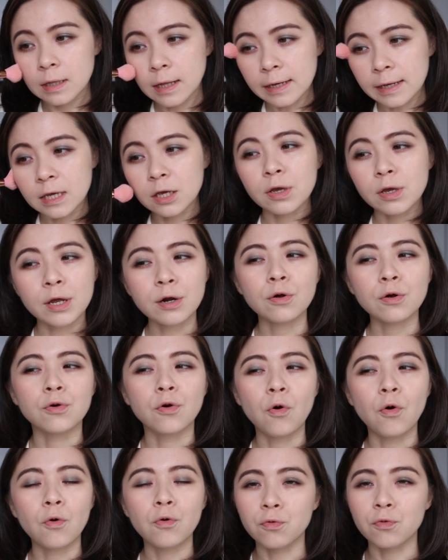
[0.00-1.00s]
like, you cannot
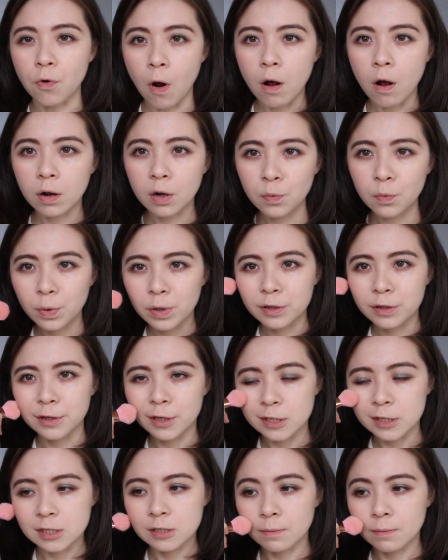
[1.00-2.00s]
go wrong with
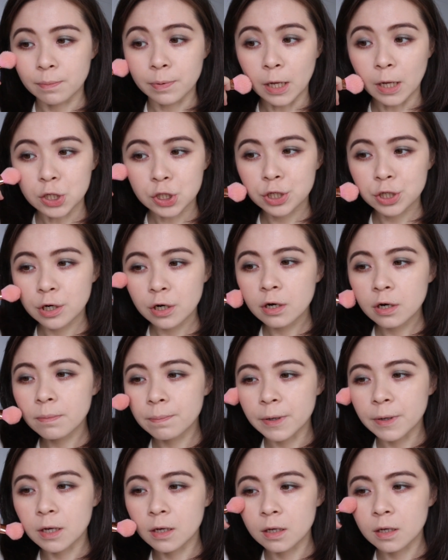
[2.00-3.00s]
this
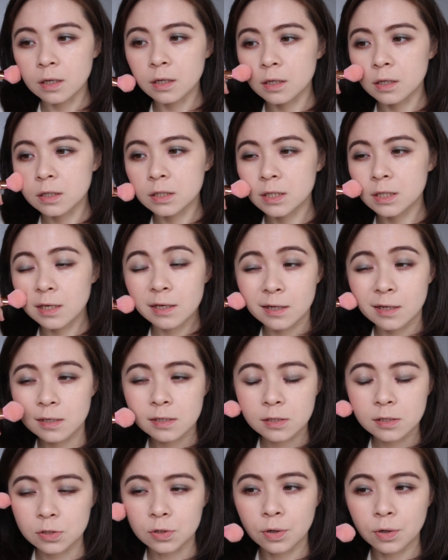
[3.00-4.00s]
blusher because it
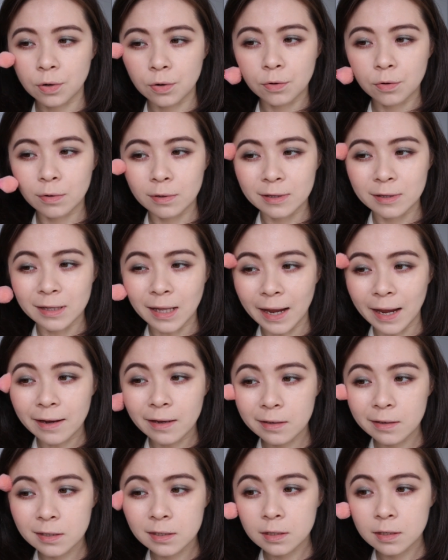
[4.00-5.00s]
is so
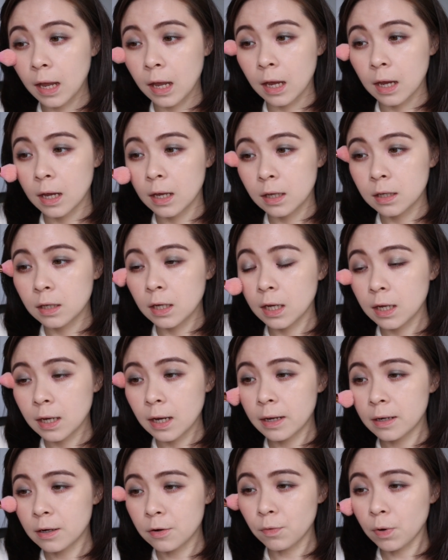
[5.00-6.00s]
light and it
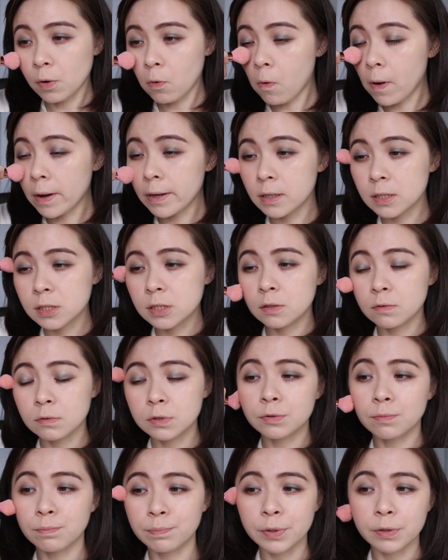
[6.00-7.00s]
kind of requires you
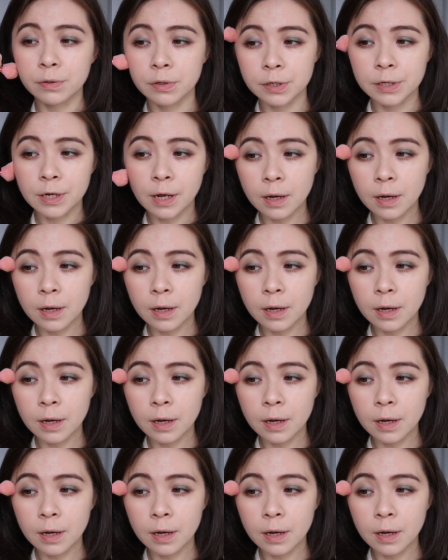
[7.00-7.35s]
to build it